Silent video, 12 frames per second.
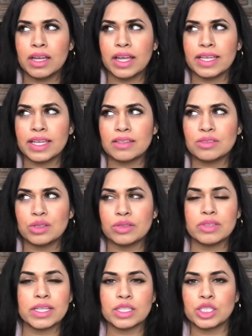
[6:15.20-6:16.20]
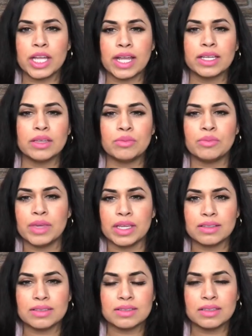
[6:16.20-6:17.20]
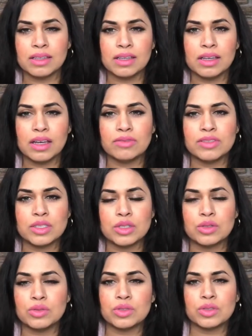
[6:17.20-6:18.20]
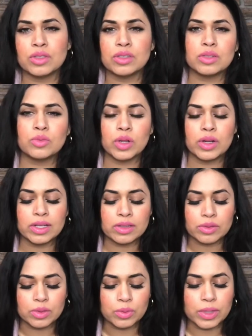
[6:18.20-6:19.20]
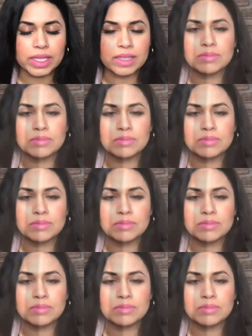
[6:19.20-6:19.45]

I guess sort of like a jacket mix of the two so you can wear it either way.